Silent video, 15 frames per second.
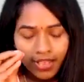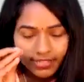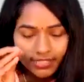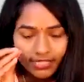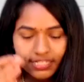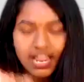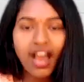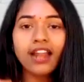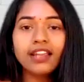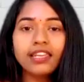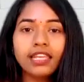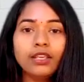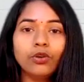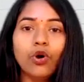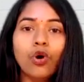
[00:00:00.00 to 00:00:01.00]

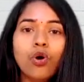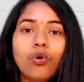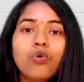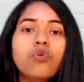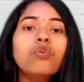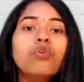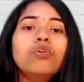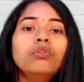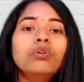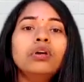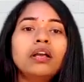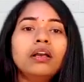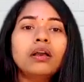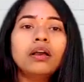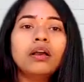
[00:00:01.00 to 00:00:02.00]
starting who
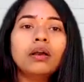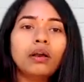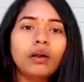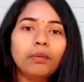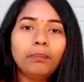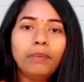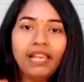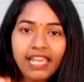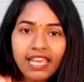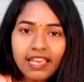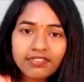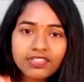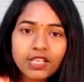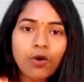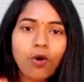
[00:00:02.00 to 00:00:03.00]

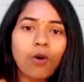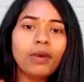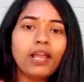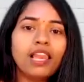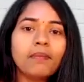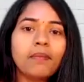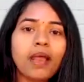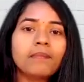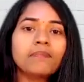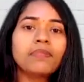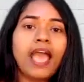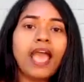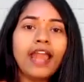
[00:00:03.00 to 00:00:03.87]
believes a Komali Mam